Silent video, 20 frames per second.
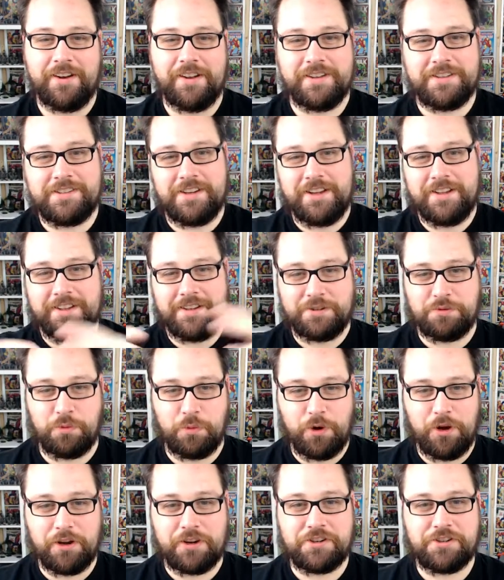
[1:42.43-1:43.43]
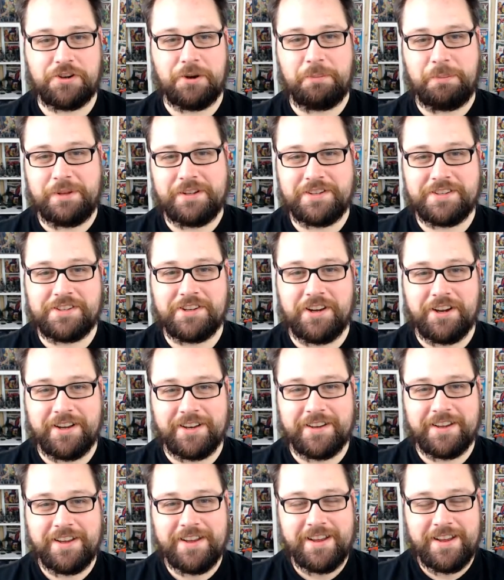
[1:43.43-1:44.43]
and it's like this workshop
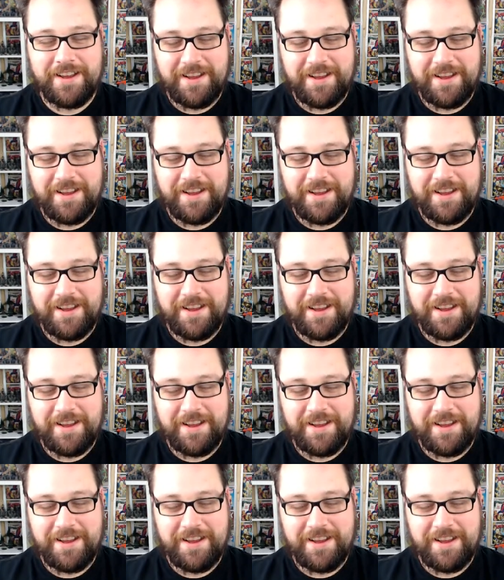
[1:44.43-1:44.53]
inside